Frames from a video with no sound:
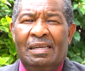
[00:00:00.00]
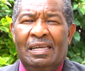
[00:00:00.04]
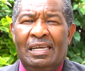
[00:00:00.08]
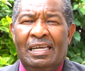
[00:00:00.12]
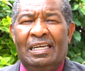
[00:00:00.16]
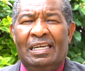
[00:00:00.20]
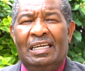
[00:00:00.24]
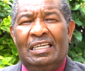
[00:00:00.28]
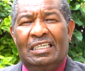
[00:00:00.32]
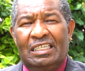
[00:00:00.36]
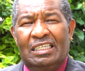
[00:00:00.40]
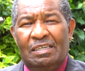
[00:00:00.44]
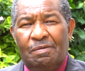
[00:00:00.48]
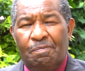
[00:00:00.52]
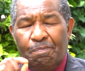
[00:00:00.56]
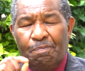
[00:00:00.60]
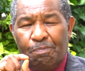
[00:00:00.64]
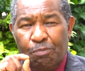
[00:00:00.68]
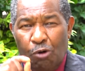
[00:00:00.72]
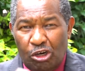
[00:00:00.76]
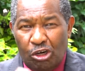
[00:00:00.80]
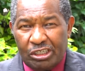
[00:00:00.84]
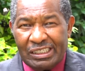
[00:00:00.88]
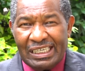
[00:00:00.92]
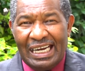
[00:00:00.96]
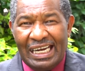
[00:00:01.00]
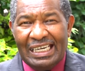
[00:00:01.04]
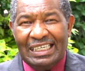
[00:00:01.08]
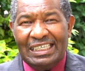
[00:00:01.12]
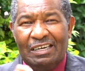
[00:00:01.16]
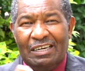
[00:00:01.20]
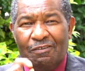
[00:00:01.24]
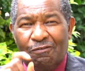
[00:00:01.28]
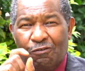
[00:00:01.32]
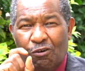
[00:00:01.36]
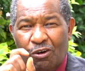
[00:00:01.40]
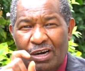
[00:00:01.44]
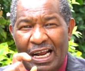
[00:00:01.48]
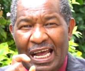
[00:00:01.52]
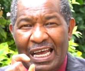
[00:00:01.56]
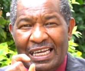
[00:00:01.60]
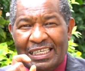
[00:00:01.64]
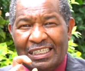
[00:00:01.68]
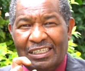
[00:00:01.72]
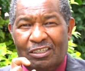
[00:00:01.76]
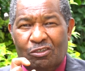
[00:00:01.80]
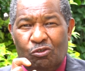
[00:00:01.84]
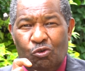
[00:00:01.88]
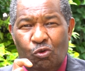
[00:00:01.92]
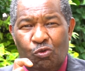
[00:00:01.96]
It is important for
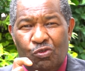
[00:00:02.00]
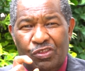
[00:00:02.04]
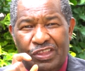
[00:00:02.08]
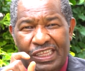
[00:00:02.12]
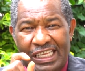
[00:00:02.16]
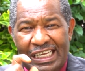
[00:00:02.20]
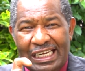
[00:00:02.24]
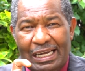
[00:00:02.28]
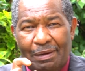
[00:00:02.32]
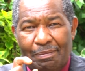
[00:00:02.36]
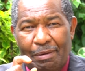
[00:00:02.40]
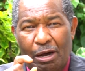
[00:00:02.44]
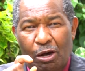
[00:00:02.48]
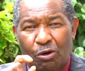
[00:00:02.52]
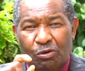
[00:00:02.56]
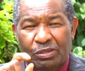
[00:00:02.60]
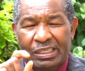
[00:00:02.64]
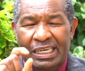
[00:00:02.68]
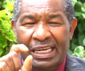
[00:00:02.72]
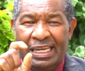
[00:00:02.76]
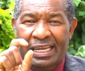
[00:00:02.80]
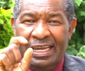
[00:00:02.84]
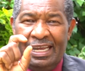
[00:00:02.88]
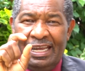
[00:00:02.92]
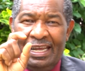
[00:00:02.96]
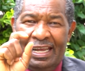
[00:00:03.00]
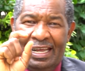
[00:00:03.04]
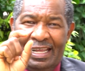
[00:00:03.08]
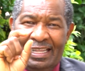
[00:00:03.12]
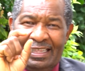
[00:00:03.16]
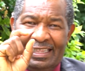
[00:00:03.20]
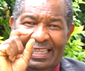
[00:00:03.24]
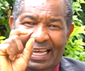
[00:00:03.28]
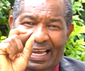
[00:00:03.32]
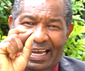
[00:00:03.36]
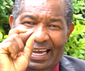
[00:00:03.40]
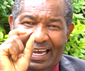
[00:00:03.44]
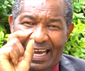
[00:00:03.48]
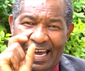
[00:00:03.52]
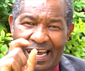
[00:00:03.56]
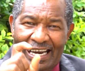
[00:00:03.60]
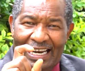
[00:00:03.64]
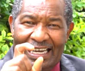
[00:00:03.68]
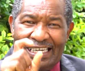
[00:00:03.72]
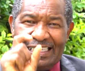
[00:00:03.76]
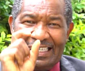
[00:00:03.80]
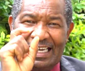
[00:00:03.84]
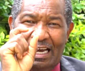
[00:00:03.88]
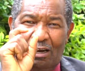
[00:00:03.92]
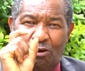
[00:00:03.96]
us to think about the
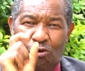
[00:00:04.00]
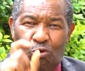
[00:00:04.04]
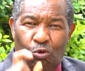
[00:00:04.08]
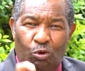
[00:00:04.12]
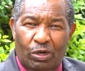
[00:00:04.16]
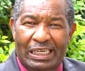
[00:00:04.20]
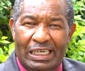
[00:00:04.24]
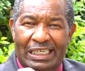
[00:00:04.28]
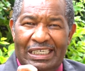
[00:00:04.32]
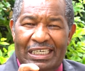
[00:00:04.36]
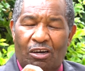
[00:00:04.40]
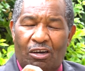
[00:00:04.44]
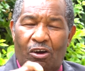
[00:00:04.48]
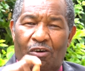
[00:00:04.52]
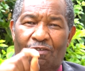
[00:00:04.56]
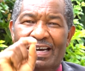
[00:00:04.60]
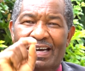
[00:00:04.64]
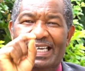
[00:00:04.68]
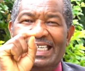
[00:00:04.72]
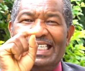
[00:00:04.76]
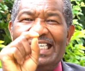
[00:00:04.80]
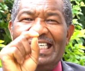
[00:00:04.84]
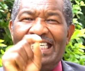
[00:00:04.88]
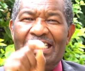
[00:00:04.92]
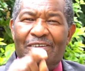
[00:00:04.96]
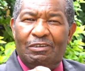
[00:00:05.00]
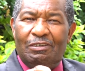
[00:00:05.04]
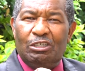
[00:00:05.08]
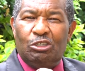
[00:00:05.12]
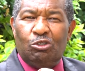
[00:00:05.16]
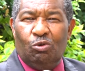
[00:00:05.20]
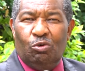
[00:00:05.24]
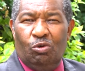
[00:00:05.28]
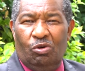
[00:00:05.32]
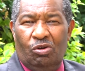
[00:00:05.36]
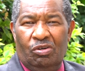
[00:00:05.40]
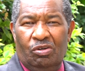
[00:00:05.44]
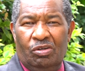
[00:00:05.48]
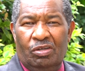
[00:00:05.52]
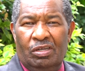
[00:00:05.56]
character quality of an individual.